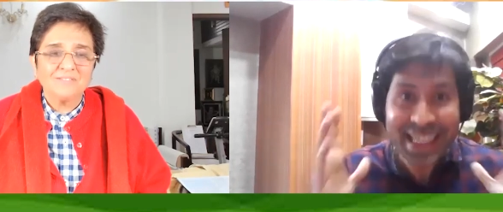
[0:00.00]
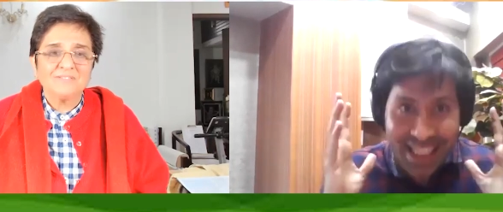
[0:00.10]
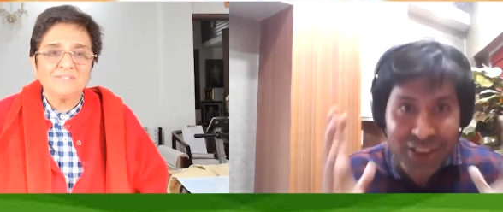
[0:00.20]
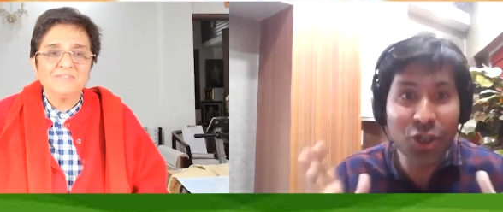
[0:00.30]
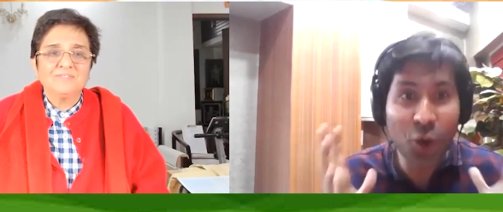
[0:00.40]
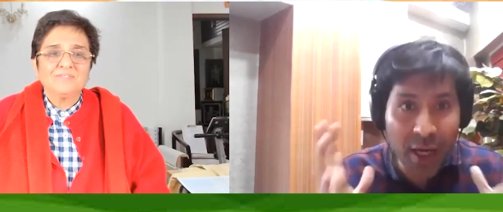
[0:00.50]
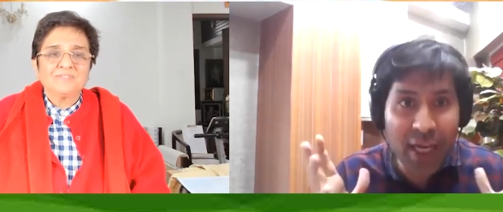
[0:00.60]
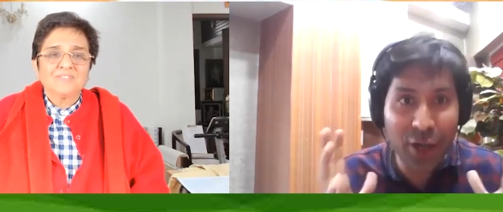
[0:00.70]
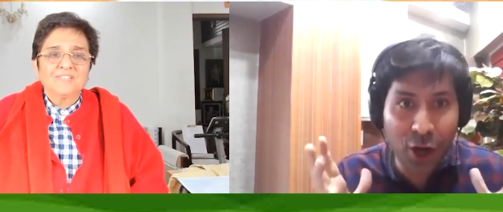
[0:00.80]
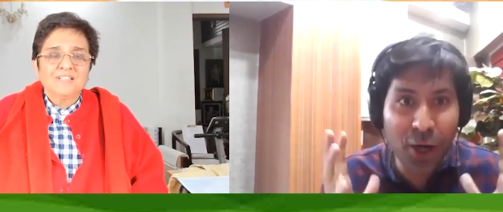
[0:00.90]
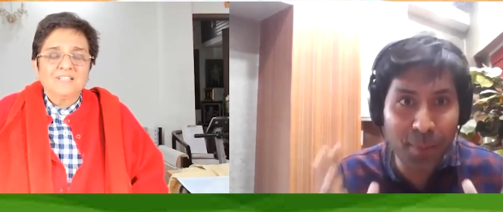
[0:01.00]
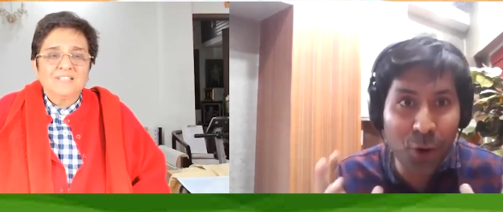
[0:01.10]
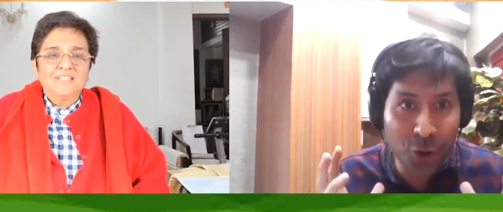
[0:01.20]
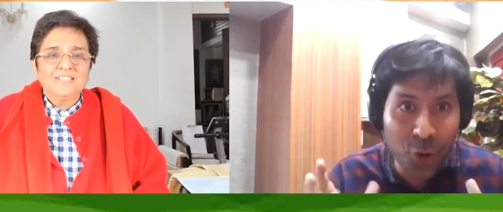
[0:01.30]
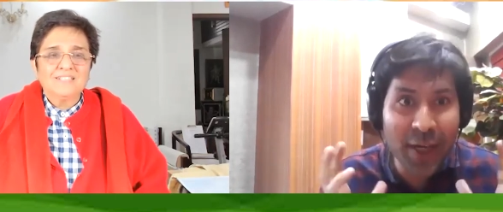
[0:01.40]
Speaker 1: It's knowing a lot
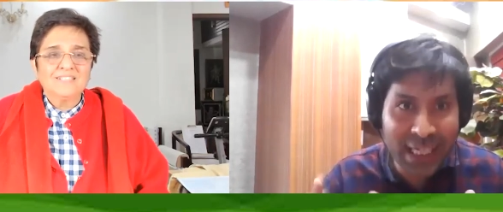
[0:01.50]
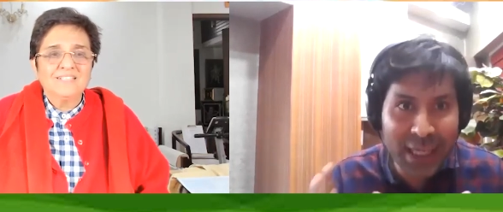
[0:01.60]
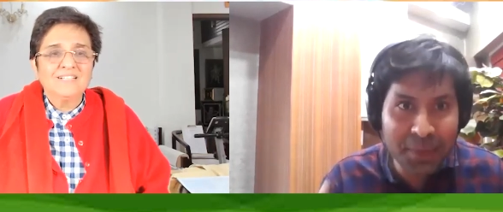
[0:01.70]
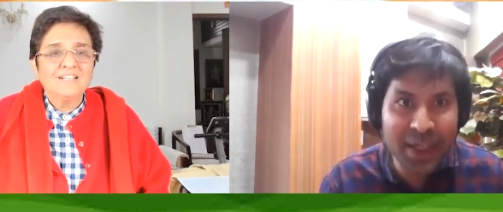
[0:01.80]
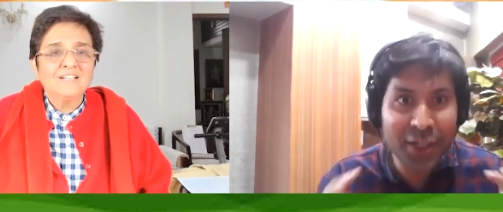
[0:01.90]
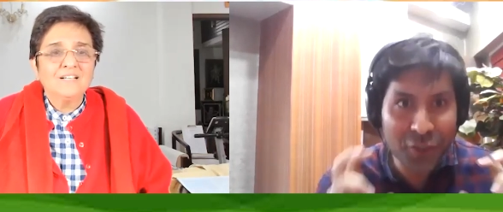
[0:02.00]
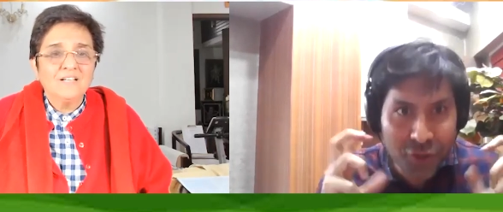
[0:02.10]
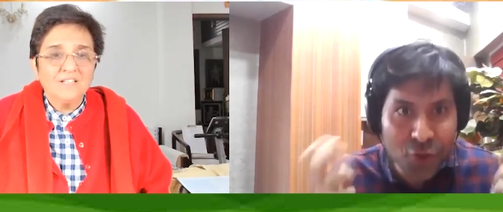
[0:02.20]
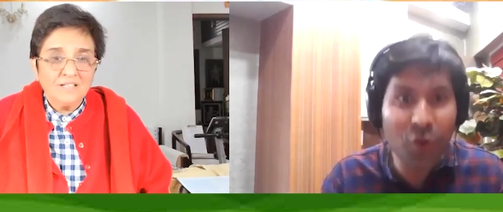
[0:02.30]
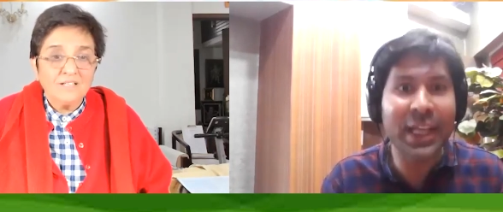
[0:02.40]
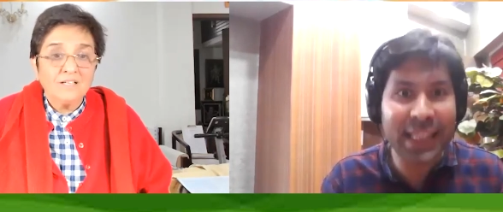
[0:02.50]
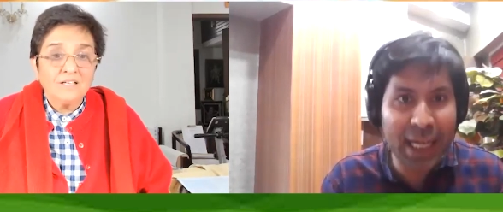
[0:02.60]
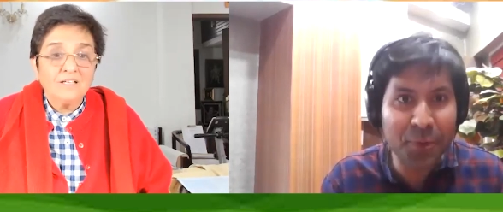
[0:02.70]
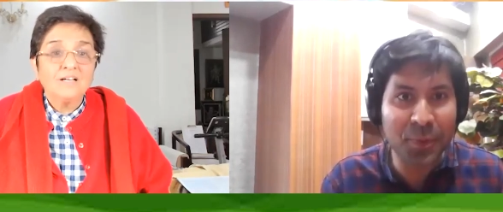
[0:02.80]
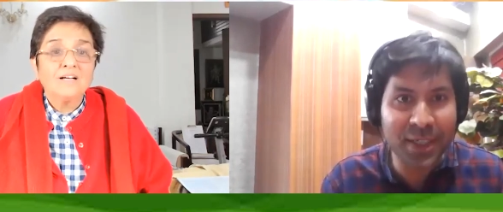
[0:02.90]
more, going deeper and controlling
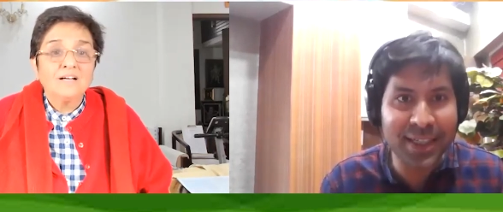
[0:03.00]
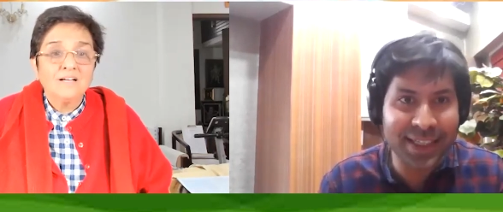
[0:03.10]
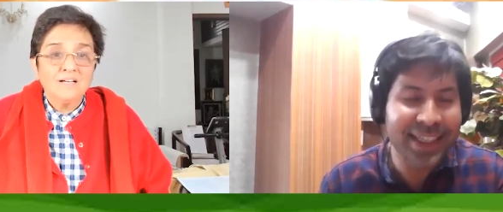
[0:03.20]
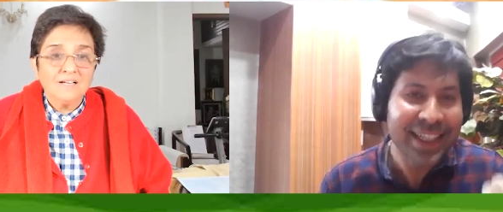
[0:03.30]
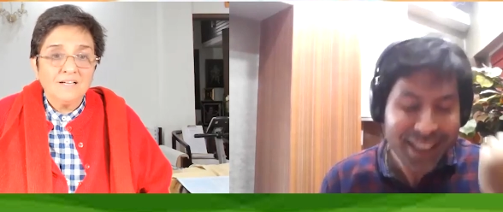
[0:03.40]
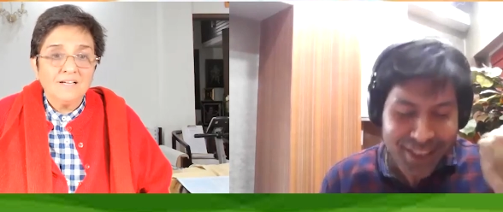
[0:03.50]
that world.